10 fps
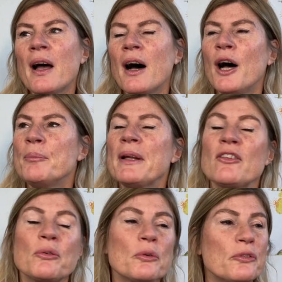
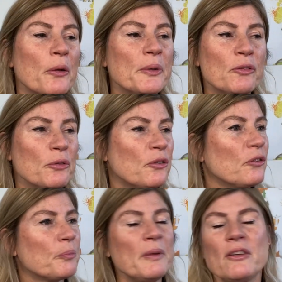It's also
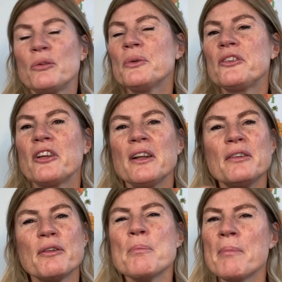introduced me to a ton
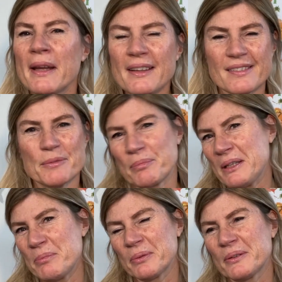of amazing
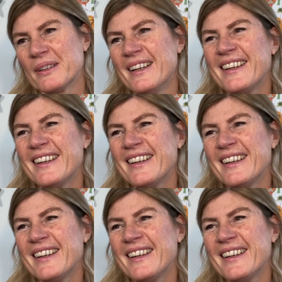people.